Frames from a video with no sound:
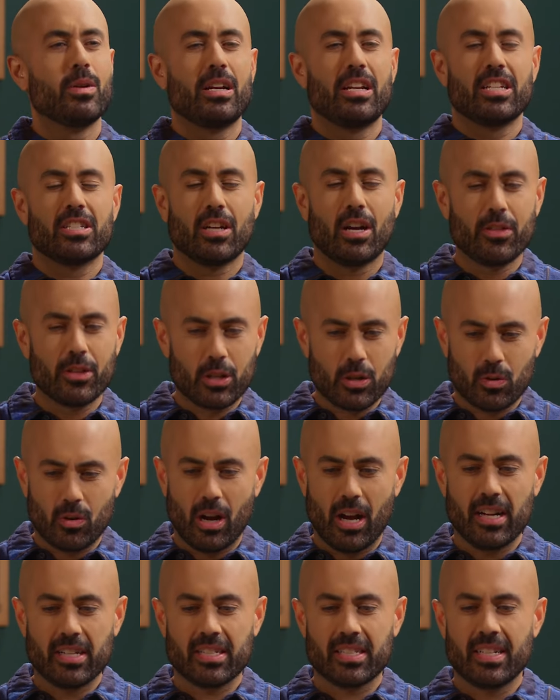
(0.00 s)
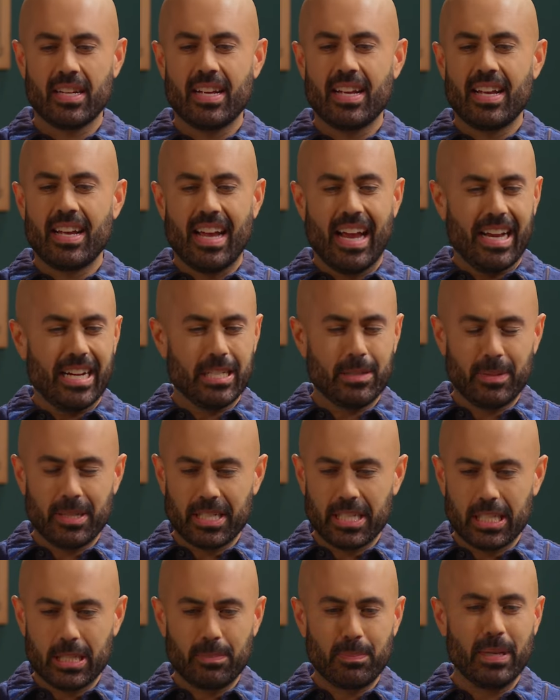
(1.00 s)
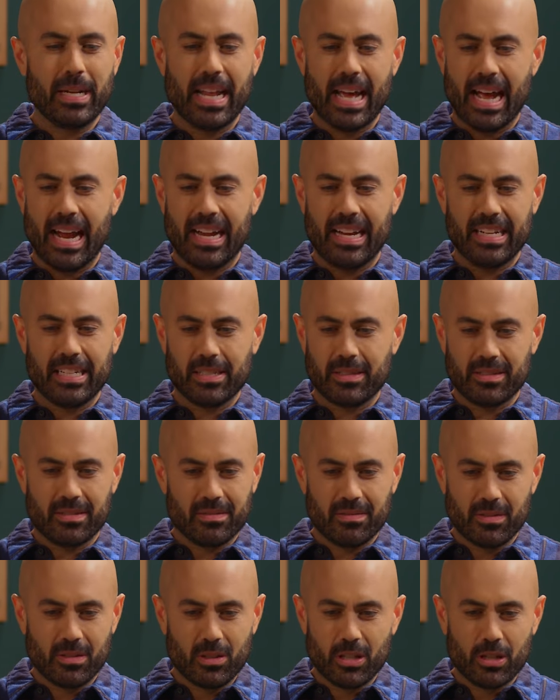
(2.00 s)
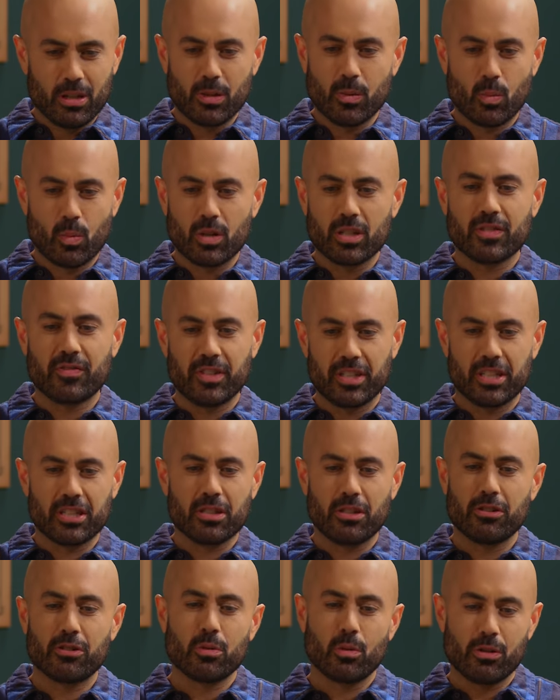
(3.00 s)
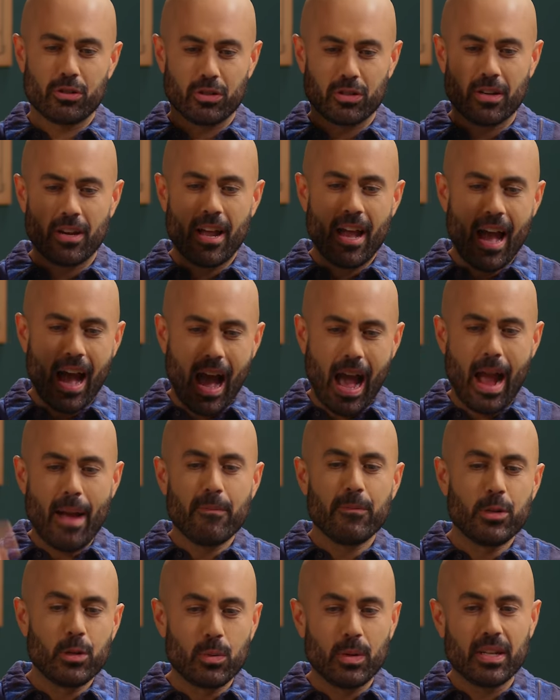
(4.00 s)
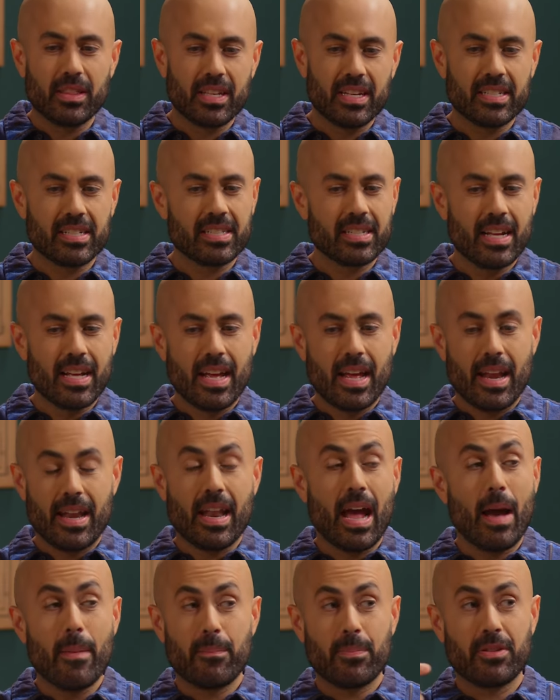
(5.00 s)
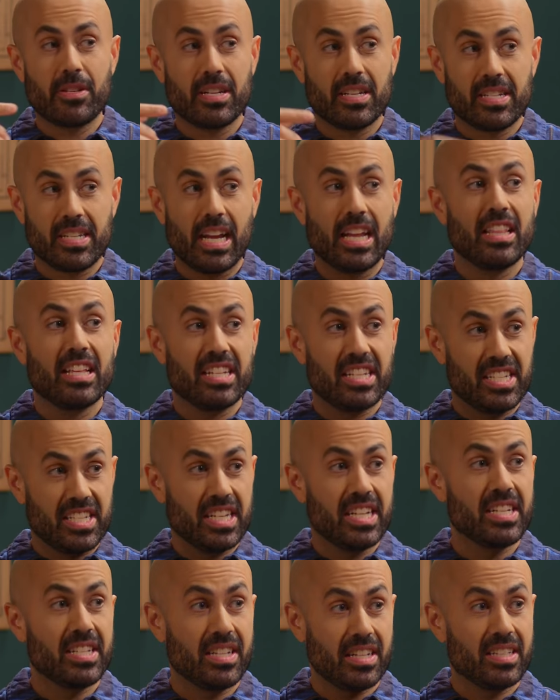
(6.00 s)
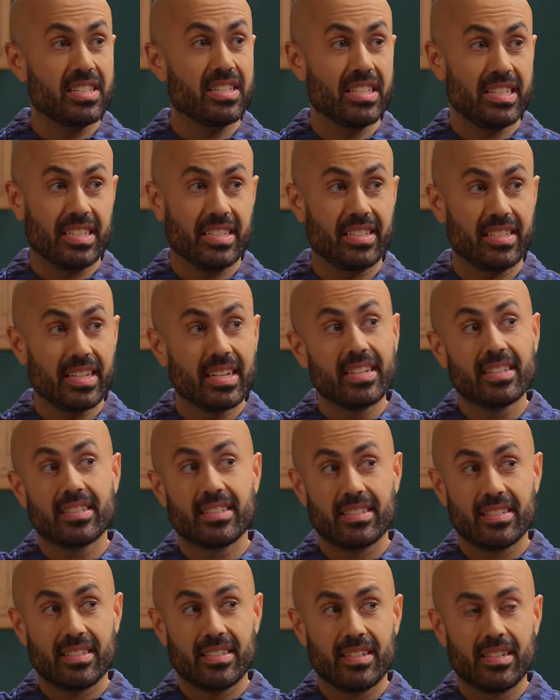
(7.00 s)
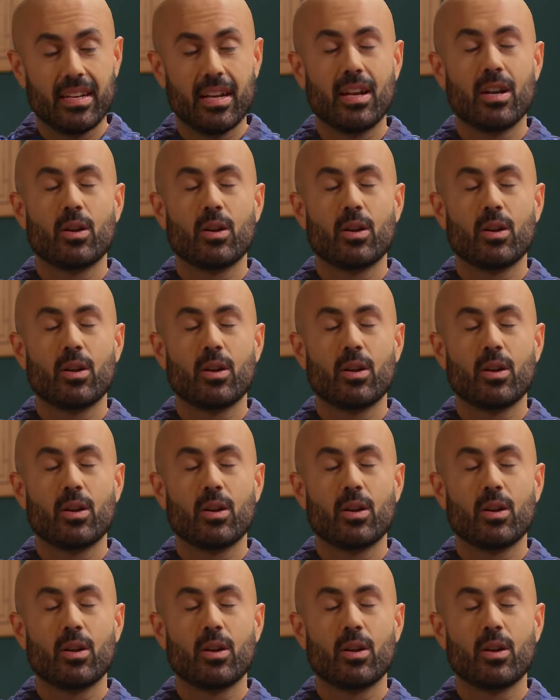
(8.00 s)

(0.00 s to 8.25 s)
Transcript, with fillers: And he's on the cross and he's being spit at, and he's literally the worst physical torture. I'm doing this not to say that sin doesn't exist. Mm-hmm.